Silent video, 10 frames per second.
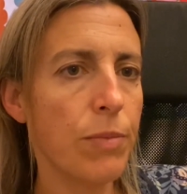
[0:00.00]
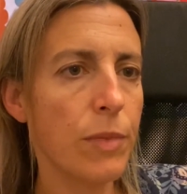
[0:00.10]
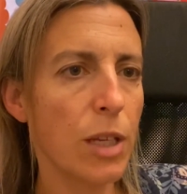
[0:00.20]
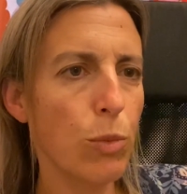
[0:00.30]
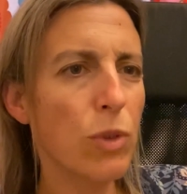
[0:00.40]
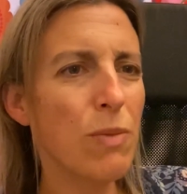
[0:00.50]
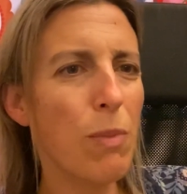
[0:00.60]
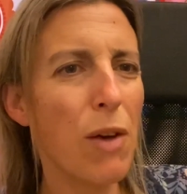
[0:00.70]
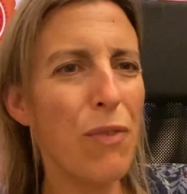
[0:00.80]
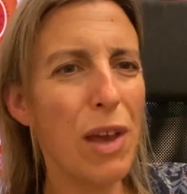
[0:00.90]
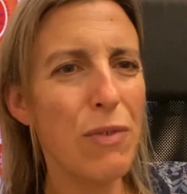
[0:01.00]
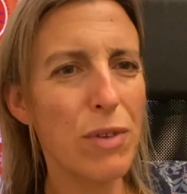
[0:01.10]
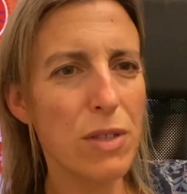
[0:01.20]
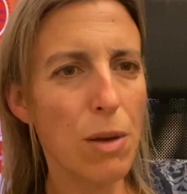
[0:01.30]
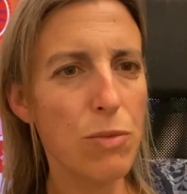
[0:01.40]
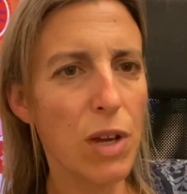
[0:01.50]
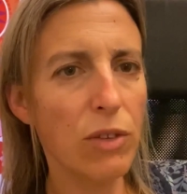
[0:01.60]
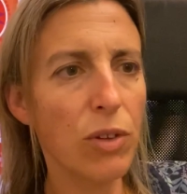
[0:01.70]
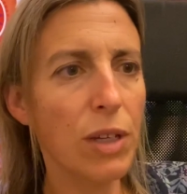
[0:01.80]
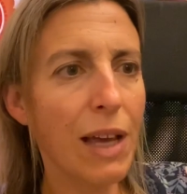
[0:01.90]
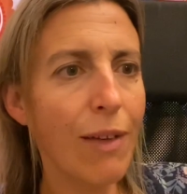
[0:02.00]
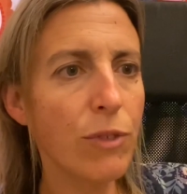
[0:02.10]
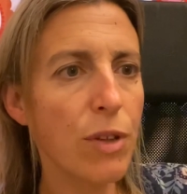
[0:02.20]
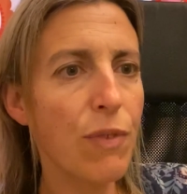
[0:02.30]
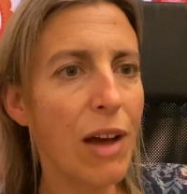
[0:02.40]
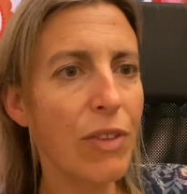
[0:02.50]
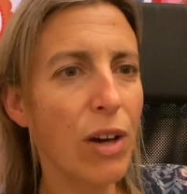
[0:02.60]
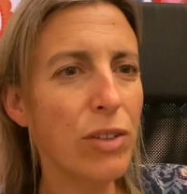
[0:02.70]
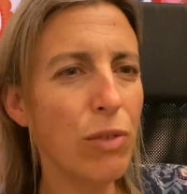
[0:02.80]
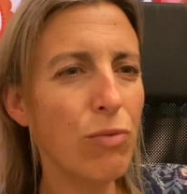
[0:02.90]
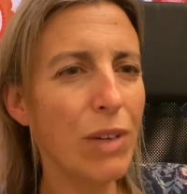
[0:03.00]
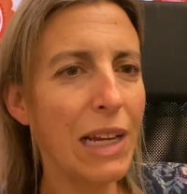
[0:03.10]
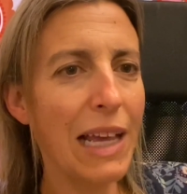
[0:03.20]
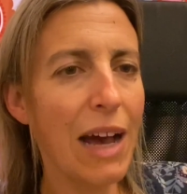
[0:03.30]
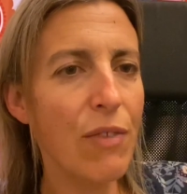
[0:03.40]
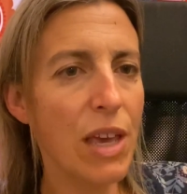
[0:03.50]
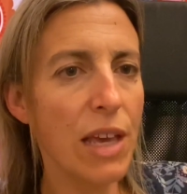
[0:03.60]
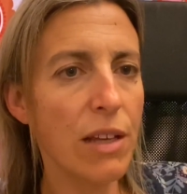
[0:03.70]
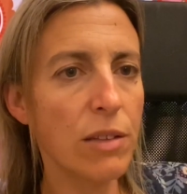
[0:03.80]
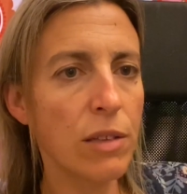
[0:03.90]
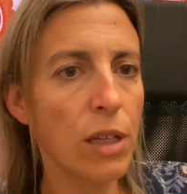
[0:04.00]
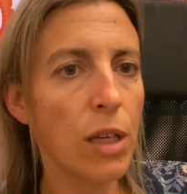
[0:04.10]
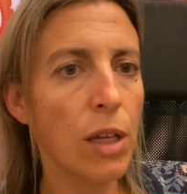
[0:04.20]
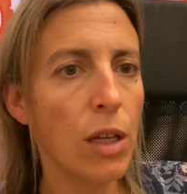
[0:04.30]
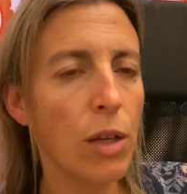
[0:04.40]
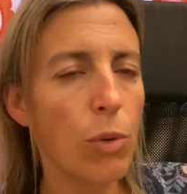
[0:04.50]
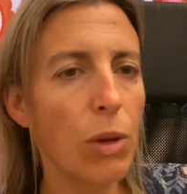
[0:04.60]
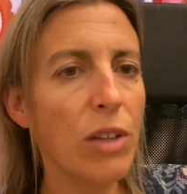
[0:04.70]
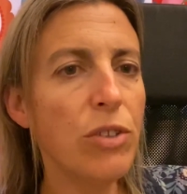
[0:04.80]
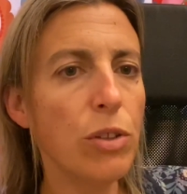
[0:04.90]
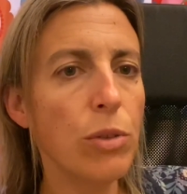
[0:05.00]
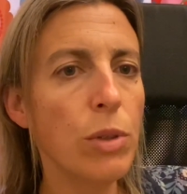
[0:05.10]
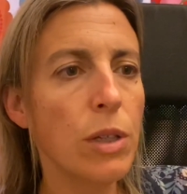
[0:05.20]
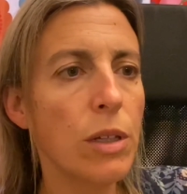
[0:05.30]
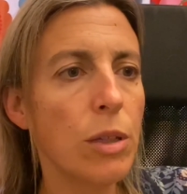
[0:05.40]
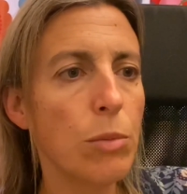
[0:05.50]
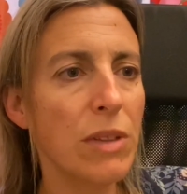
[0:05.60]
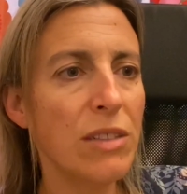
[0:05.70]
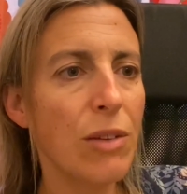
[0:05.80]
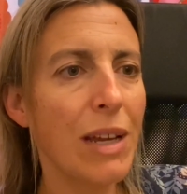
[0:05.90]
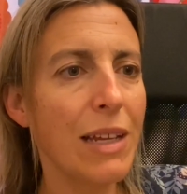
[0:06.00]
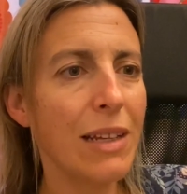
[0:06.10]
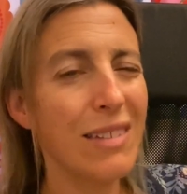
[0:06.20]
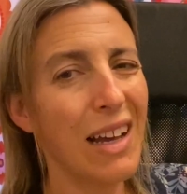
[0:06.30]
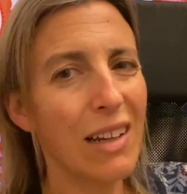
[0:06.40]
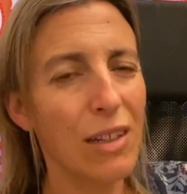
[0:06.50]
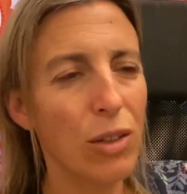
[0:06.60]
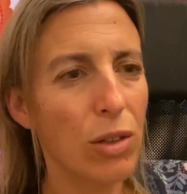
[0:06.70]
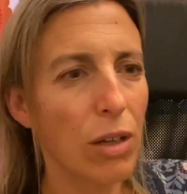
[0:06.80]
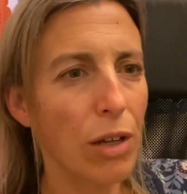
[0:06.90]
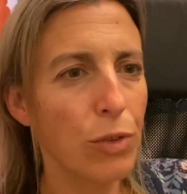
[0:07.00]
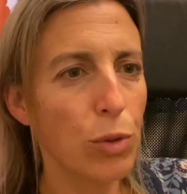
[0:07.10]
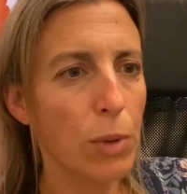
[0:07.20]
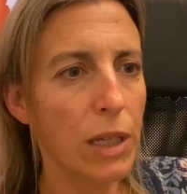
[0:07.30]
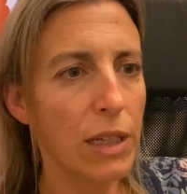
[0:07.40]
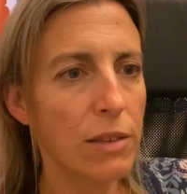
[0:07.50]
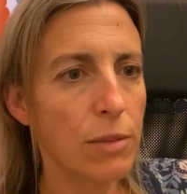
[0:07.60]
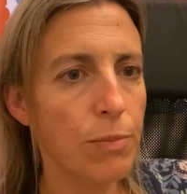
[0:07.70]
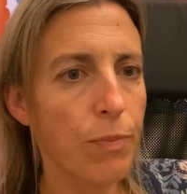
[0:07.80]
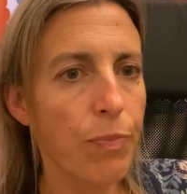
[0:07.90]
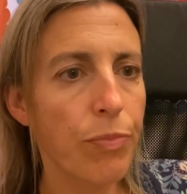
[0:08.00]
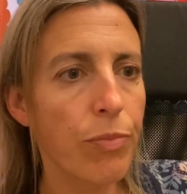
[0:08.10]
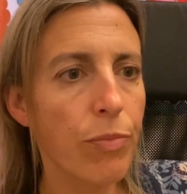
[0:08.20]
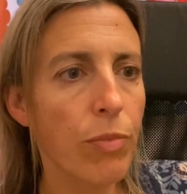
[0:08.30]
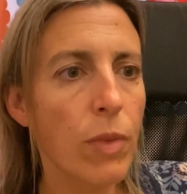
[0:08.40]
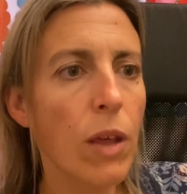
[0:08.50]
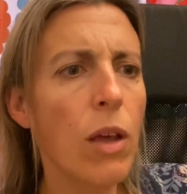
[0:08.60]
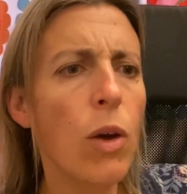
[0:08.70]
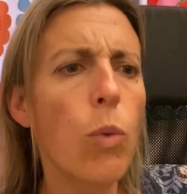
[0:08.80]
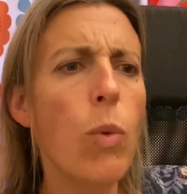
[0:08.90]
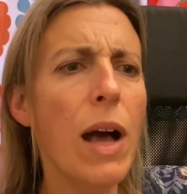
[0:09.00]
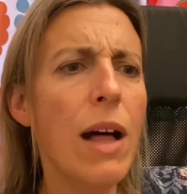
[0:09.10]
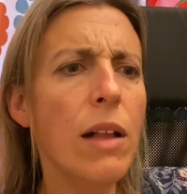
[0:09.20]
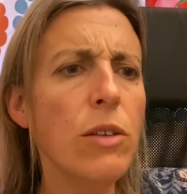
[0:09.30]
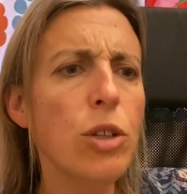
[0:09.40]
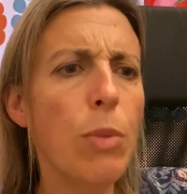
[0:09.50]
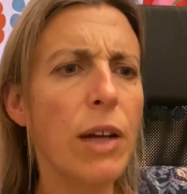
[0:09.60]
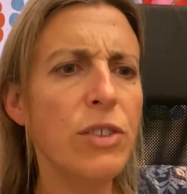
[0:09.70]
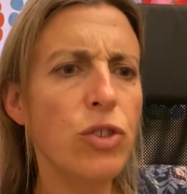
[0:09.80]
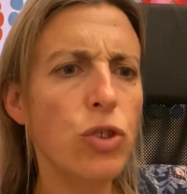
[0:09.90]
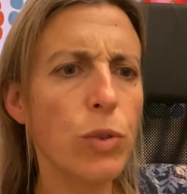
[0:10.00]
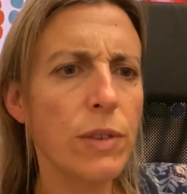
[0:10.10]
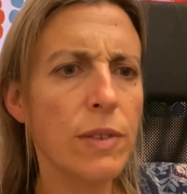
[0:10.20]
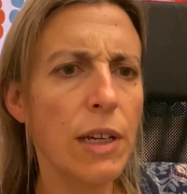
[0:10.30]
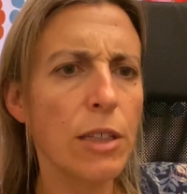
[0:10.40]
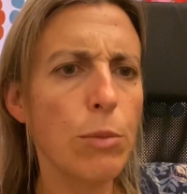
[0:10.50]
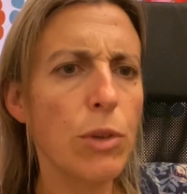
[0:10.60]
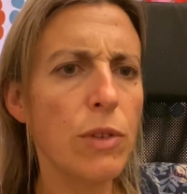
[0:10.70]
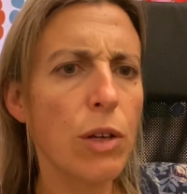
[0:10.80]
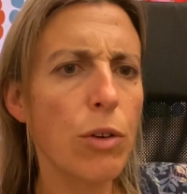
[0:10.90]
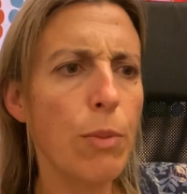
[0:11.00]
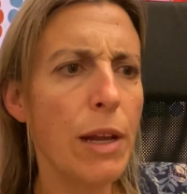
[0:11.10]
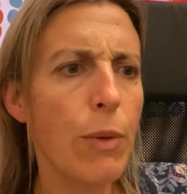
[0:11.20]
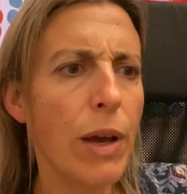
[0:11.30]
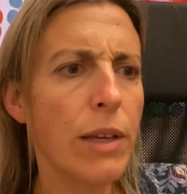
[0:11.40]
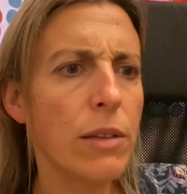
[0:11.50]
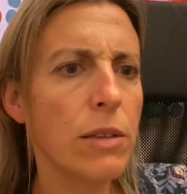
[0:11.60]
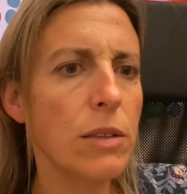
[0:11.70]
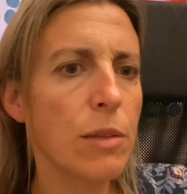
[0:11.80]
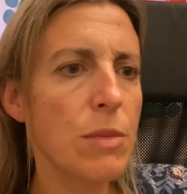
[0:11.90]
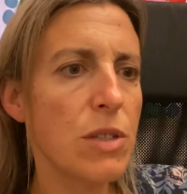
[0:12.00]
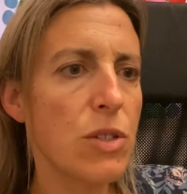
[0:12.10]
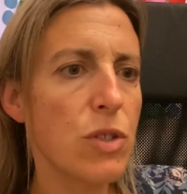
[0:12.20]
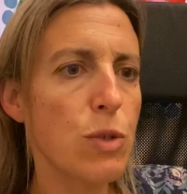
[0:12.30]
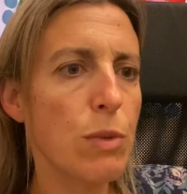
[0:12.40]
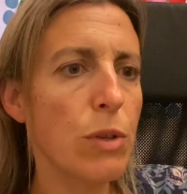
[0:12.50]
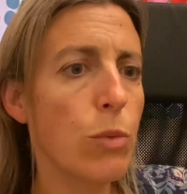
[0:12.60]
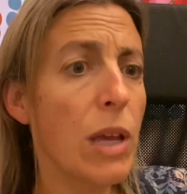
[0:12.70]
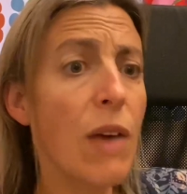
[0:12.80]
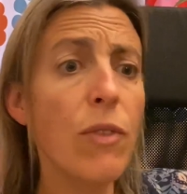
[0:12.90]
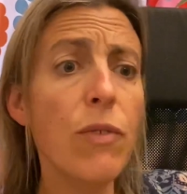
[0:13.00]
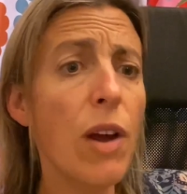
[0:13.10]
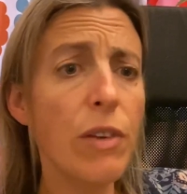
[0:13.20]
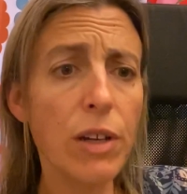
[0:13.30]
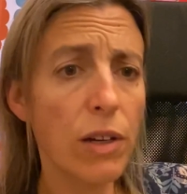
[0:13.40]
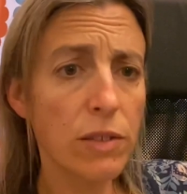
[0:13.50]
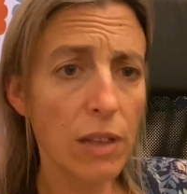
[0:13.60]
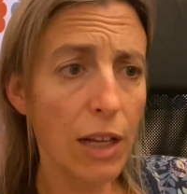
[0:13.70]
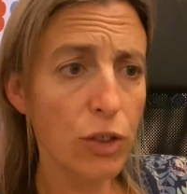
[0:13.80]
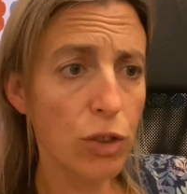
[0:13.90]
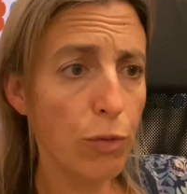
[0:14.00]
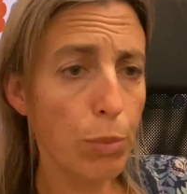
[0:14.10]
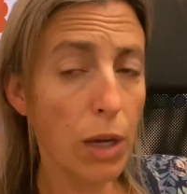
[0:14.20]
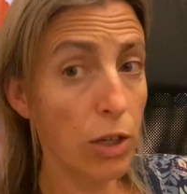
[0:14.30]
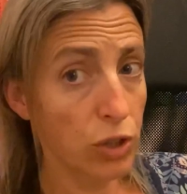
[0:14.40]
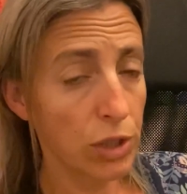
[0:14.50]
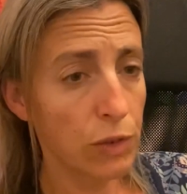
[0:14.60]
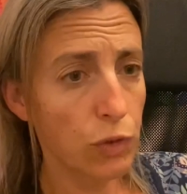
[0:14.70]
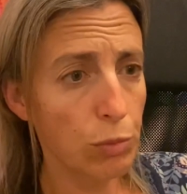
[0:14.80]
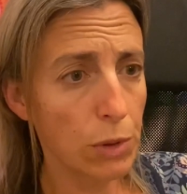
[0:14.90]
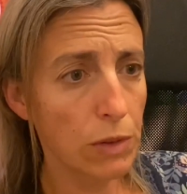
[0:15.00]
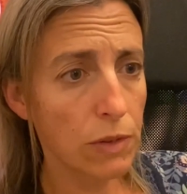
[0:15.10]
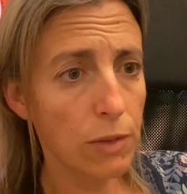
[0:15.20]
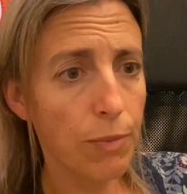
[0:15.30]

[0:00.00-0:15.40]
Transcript: It wasn't my favourite subject on account of the fact that I don't really have ears. Well, I do, but they don't exactly look like normal ears. "Well, you might enjoy seeing the music room anyway," said Mr. Tushman. "We have a very nice selection of percussion instruments."